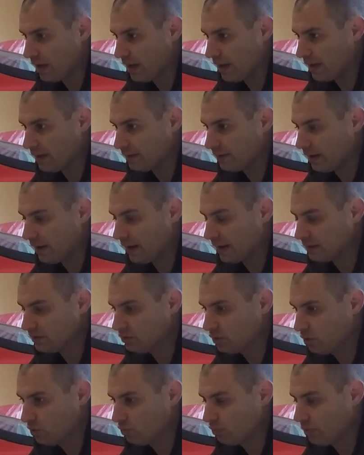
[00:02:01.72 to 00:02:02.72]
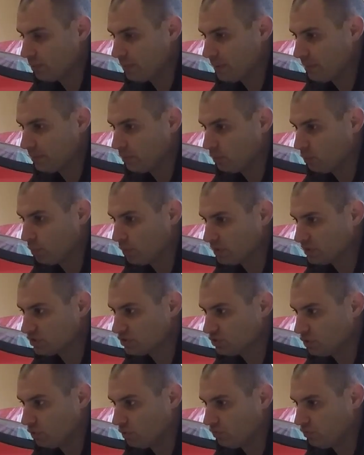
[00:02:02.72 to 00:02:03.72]
and I don't remember what it
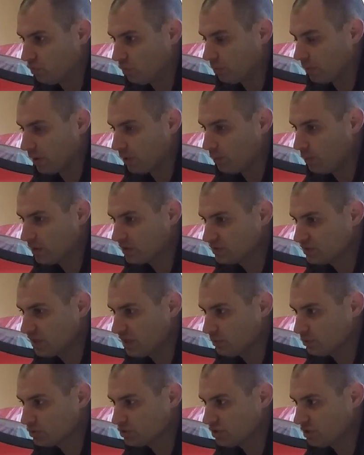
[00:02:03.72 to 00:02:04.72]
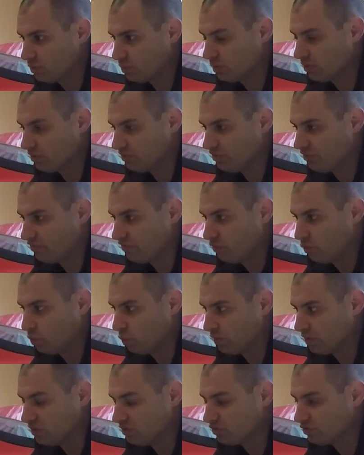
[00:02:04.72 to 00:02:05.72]
sold for, but I want to say it was somewhere in the
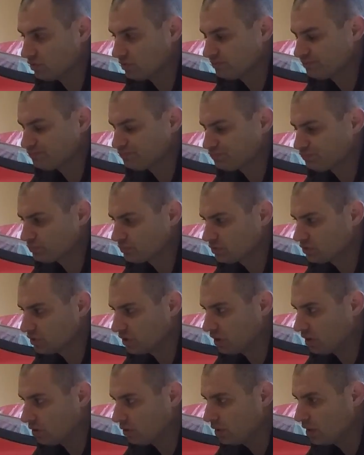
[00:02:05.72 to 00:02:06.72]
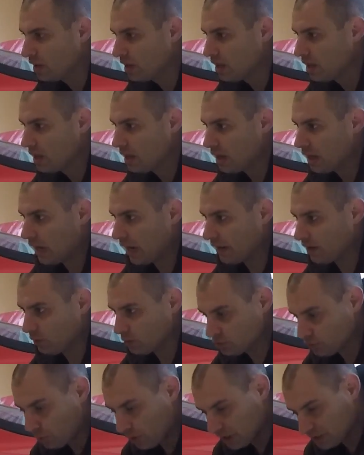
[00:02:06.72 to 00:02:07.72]
40s. So I'd
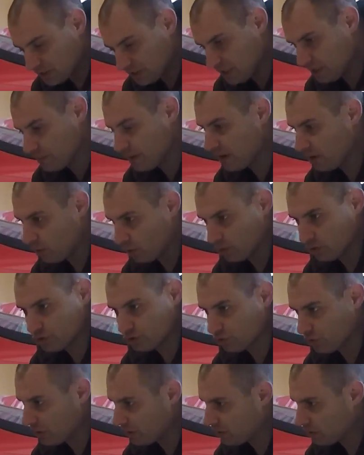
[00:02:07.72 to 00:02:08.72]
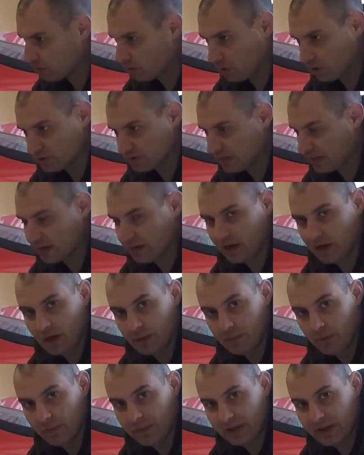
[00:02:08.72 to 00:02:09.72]
always watch eBay, Auto Trader, Cars.com,
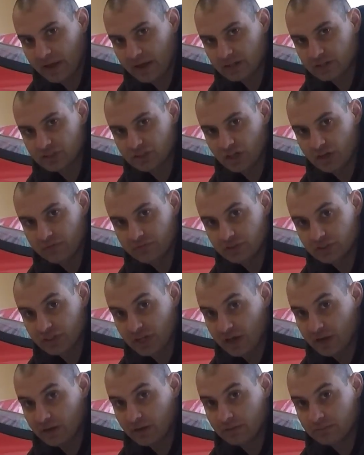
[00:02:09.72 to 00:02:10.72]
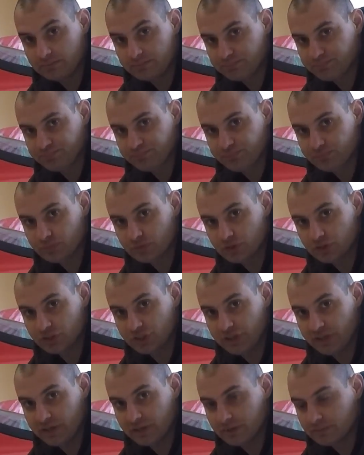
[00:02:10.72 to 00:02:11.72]
all that kind of stuff, just kind of
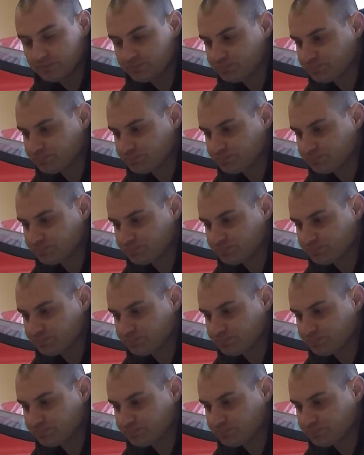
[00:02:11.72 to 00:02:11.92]
seeing